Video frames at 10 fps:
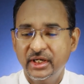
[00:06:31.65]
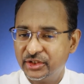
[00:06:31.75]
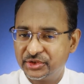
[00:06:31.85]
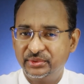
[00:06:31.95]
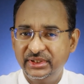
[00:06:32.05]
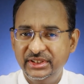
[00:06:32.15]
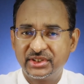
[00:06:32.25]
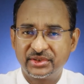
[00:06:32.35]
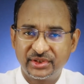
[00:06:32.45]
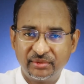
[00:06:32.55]
So these
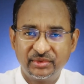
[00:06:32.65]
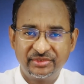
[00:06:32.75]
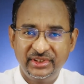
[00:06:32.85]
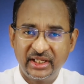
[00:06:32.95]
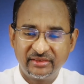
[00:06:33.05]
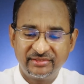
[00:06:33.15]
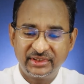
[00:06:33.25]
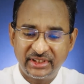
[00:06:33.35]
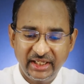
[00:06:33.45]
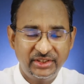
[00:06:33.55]
are some of the
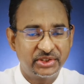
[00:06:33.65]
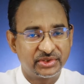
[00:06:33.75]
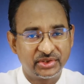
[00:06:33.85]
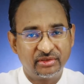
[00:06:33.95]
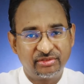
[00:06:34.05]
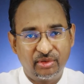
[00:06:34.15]
advantages of